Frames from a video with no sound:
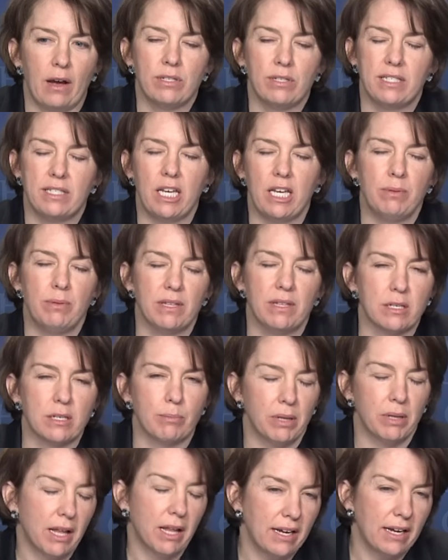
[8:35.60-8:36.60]
was deep in the
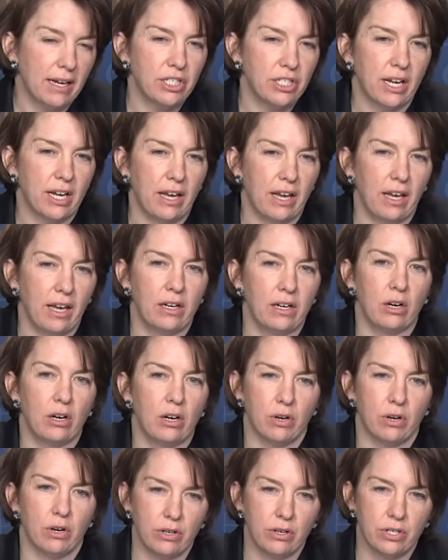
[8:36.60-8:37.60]
supply chain
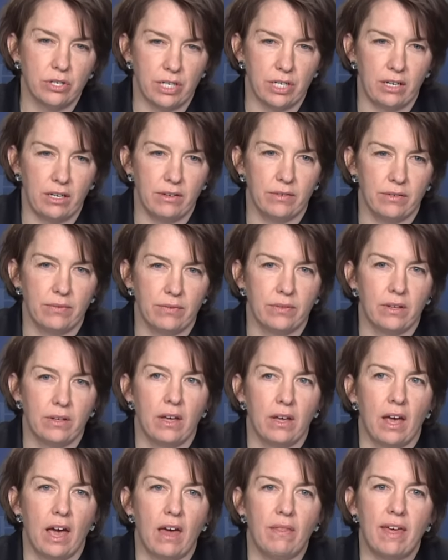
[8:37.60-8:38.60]
of Hershey.
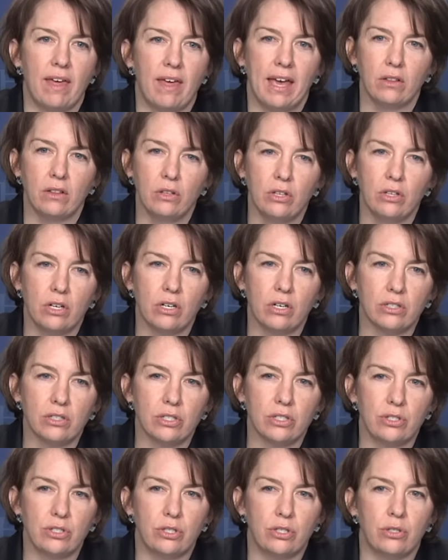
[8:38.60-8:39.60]
And they
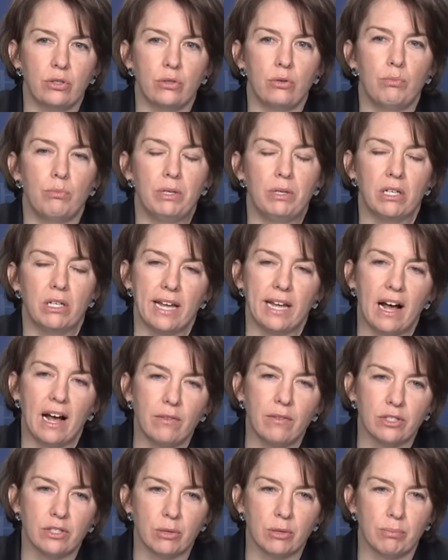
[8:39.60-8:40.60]
looked to build
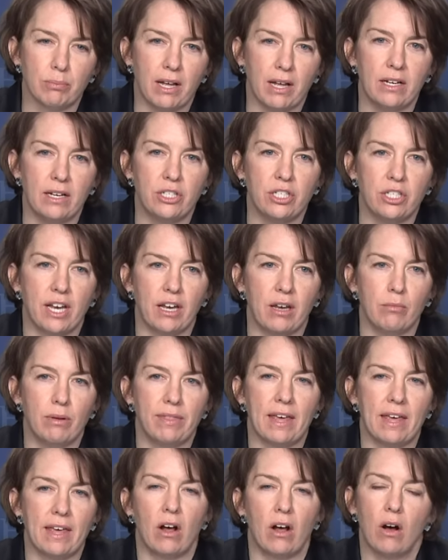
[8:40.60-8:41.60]
out their supply chain,
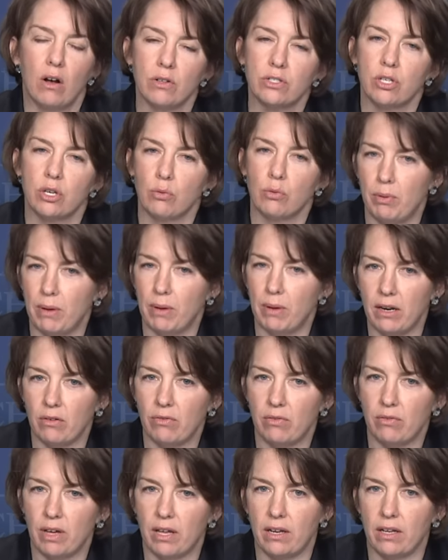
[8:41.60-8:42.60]
but that also
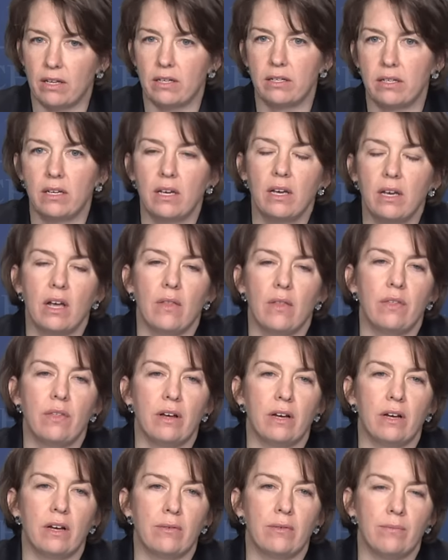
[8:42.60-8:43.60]
benefited
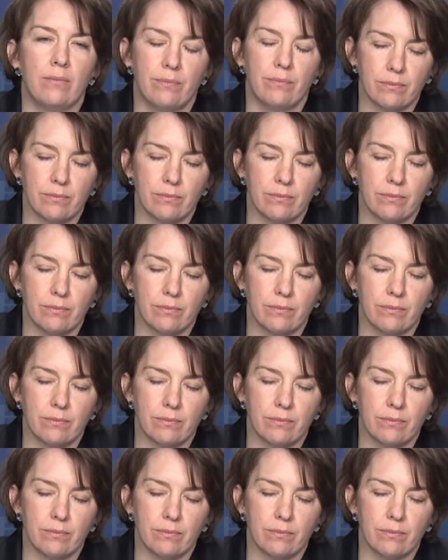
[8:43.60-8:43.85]
the